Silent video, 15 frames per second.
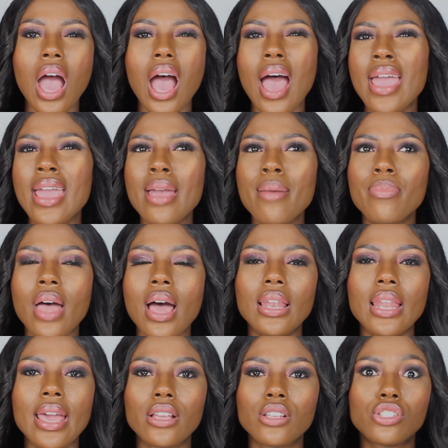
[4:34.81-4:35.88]
I am
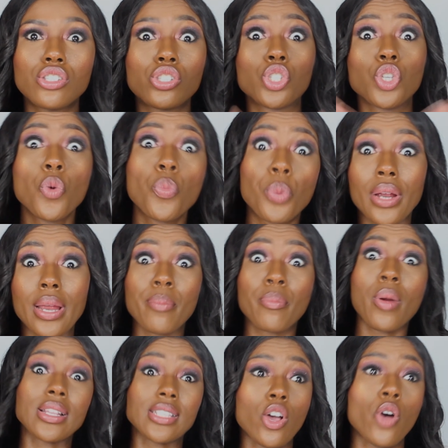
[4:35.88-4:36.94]
not like super
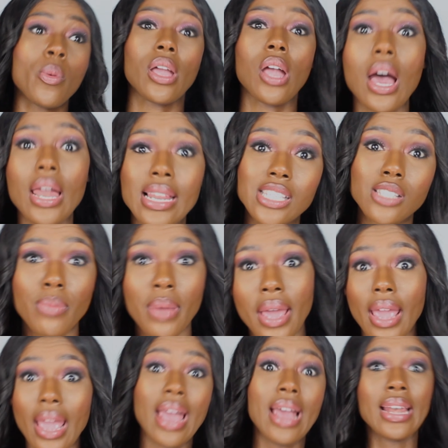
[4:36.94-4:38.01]
impressed. Oh my god, this
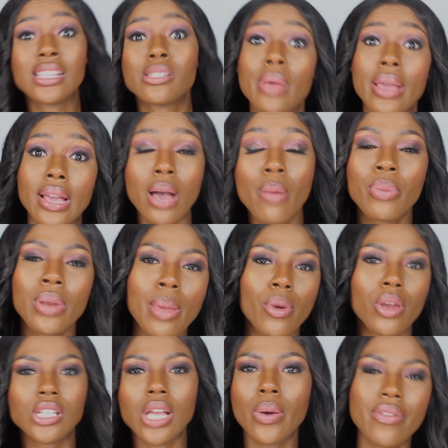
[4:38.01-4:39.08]
is my company, I'm
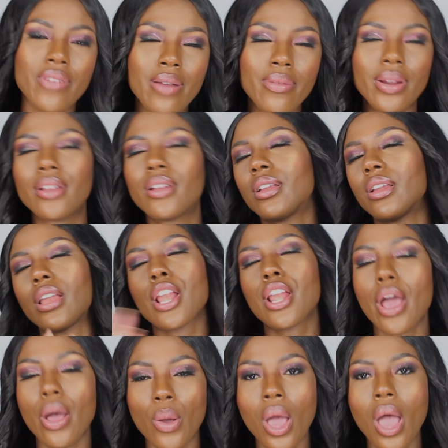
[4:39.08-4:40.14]
gonna try it ever.
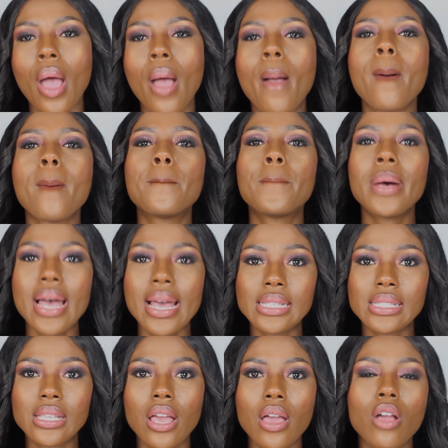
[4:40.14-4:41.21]
No. But
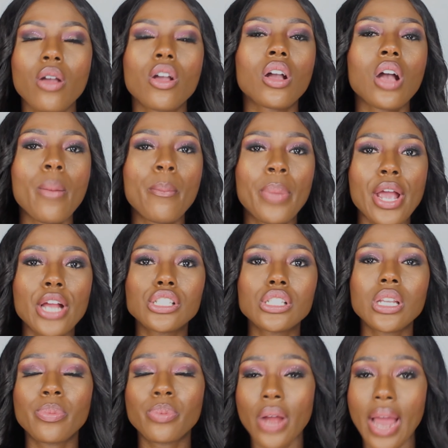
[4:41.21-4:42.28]
compared
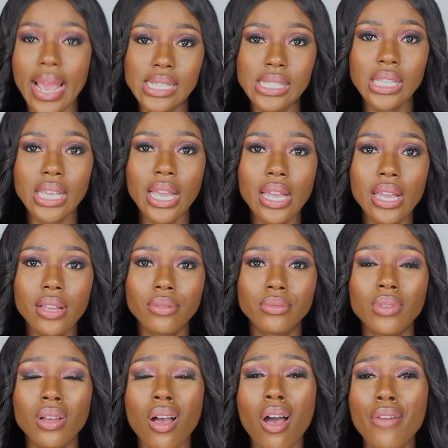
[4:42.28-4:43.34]
to the pricing
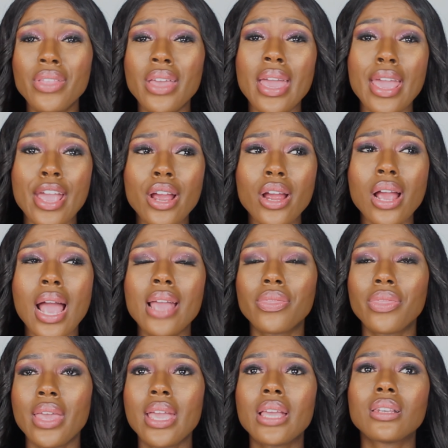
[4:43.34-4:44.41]
of the hair, I
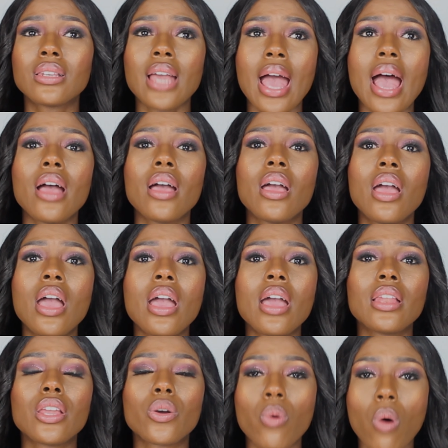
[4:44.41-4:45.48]
think that
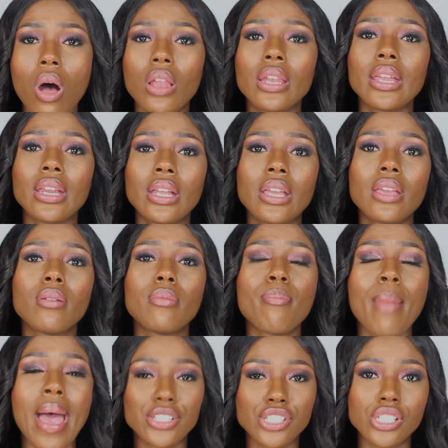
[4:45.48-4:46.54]
the quality
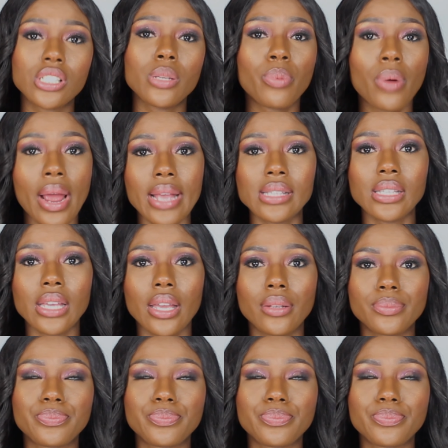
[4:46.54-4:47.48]
matches the pricing.